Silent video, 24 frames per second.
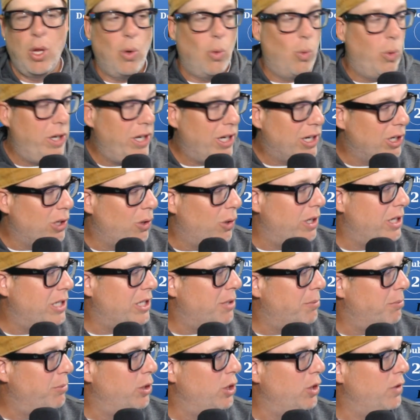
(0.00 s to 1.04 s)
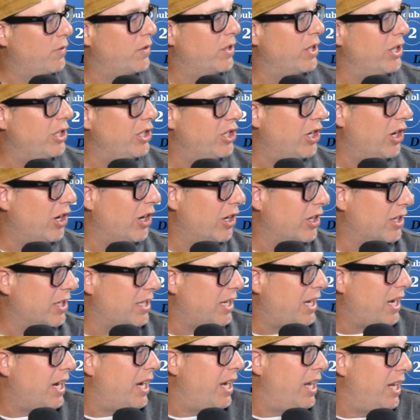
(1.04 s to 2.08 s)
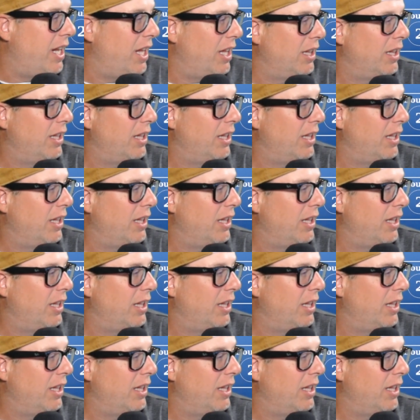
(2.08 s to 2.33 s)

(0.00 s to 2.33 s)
We are going to move to the dark side.